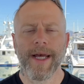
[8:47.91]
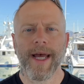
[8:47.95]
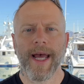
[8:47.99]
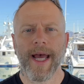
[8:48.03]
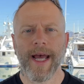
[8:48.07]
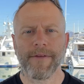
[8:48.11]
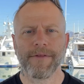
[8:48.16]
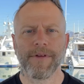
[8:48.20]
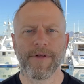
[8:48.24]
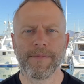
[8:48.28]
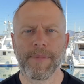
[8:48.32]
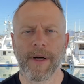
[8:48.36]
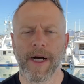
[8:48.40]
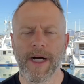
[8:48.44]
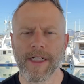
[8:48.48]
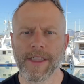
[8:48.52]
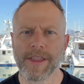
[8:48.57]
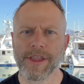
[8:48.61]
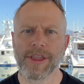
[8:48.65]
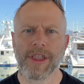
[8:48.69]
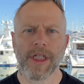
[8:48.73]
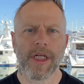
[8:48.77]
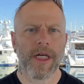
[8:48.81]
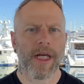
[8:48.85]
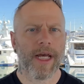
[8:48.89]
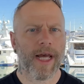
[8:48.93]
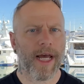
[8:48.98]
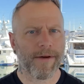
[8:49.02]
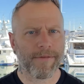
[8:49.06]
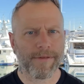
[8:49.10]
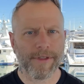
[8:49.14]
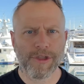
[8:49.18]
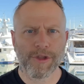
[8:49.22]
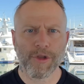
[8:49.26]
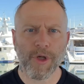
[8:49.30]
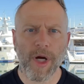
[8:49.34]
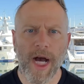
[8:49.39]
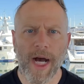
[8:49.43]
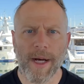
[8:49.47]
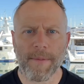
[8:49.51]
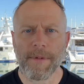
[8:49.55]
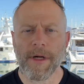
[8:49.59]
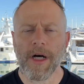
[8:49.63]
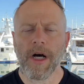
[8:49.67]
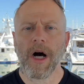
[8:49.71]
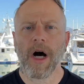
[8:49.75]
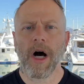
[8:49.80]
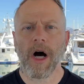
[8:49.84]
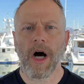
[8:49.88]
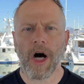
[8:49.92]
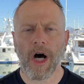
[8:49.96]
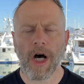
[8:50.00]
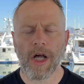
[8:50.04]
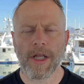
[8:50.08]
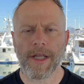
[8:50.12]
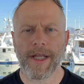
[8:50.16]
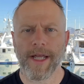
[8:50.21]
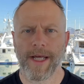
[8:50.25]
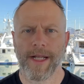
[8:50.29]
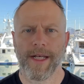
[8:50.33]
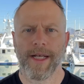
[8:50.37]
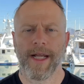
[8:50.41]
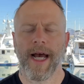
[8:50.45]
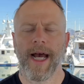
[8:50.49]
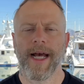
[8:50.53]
every punch, every drop, all of that.